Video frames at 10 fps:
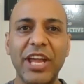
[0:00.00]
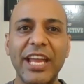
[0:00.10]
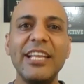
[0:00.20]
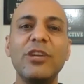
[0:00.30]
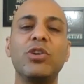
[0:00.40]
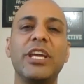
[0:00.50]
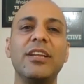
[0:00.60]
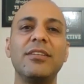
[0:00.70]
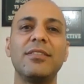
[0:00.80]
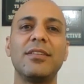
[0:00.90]
daily
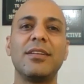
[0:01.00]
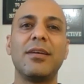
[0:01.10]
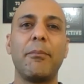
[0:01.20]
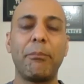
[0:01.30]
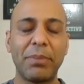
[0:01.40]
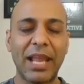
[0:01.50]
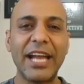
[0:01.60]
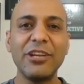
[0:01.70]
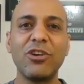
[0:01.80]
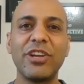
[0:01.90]
routine,
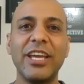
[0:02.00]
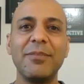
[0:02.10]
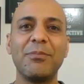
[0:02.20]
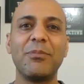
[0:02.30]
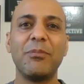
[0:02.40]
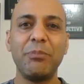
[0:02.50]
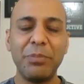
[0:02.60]
plan your day,